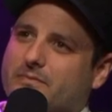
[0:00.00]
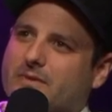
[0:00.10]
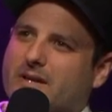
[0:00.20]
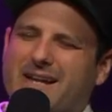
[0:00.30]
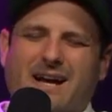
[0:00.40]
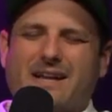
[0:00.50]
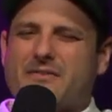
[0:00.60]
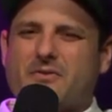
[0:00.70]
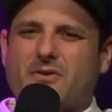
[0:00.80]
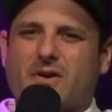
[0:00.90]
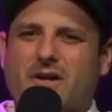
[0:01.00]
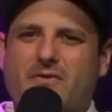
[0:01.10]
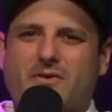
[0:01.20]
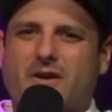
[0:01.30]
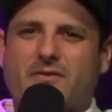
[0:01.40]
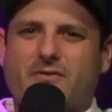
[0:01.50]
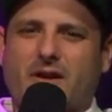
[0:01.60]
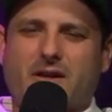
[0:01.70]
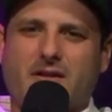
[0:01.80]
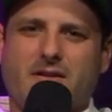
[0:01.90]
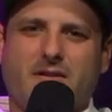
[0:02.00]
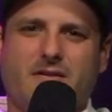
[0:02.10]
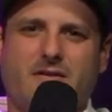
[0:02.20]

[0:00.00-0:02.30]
I never have any